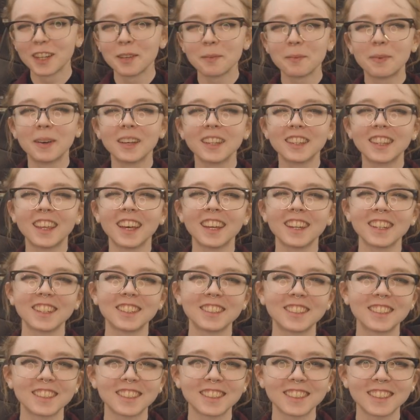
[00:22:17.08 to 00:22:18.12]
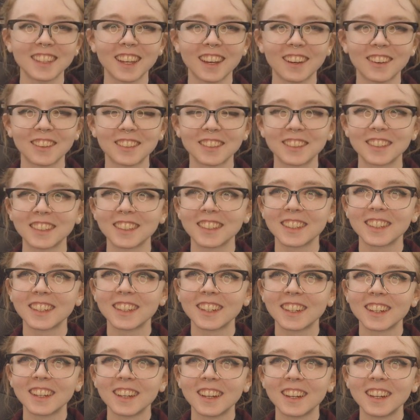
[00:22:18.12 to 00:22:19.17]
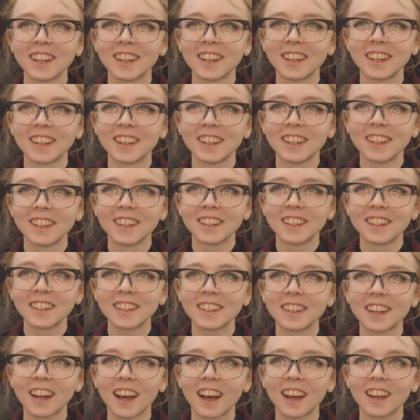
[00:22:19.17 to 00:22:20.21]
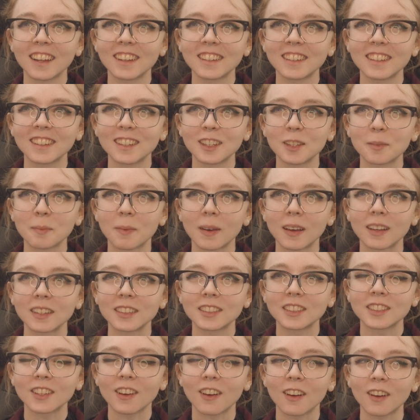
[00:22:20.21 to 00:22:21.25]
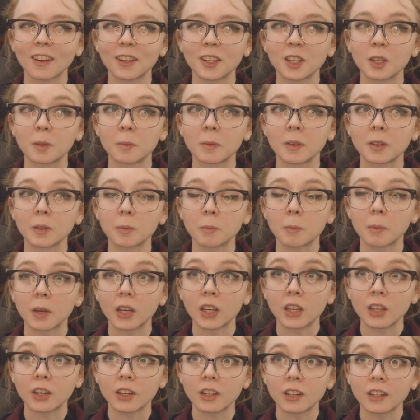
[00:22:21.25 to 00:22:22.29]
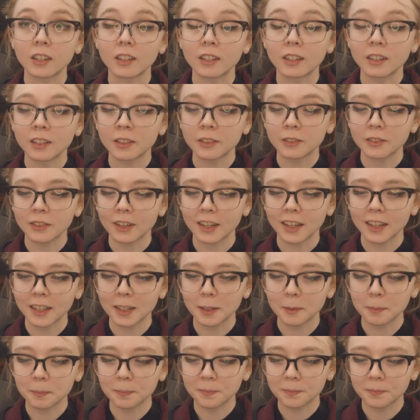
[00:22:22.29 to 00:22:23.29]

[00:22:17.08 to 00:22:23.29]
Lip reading: But then you just sound not the best argument maker, right?